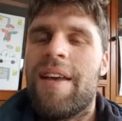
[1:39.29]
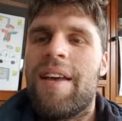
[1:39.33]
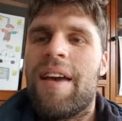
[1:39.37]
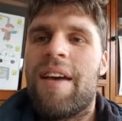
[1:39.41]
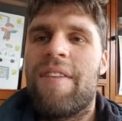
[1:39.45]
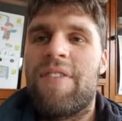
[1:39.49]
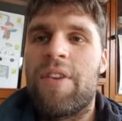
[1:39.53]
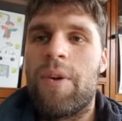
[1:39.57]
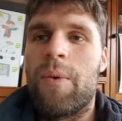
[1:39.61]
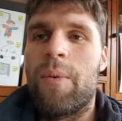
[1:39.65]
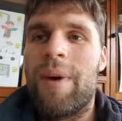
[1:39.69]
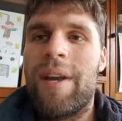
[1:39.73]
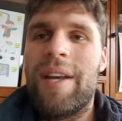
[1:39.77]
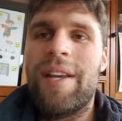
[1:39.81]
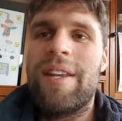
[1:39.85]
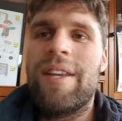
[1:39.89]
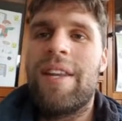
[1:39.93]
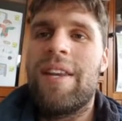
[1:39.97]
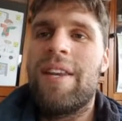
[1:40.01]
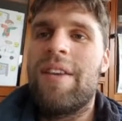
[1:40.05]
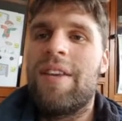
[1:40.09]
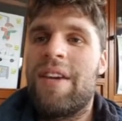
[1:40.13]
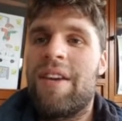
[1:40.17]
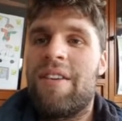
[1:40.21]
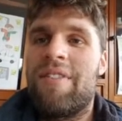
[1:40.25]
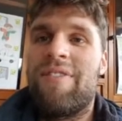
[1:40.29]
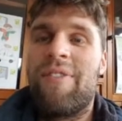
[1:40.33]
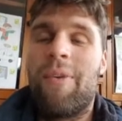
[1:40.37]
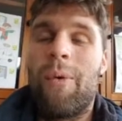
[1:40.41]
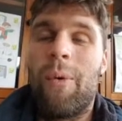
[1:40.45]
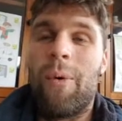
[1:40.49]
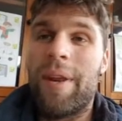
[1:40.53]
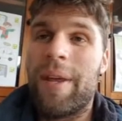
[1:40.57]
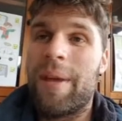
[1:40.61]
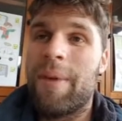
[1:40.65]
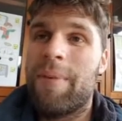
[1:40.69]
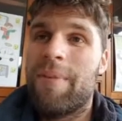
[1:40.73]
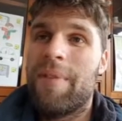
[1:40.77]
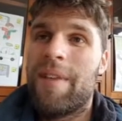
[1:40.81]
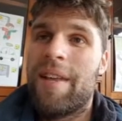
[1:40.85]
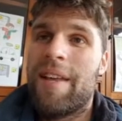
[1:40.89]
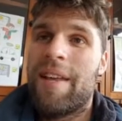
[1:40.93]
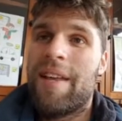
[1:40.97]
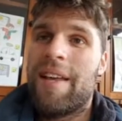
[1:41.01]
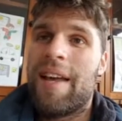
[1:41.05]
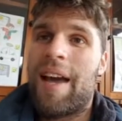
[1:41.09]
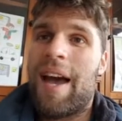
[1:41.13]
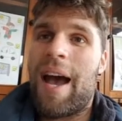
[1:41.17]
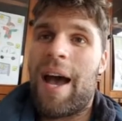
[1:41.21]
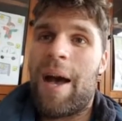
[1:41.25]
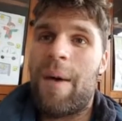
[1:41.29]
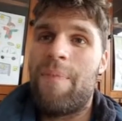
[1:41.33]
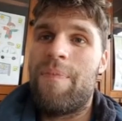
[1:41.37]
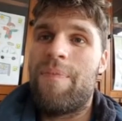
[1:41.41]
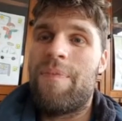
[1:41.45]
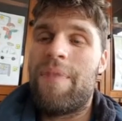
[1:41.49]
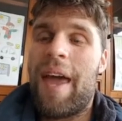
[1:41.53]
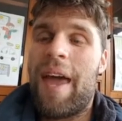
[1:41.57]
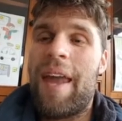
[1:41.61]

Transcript: If you win, then you get 40, um,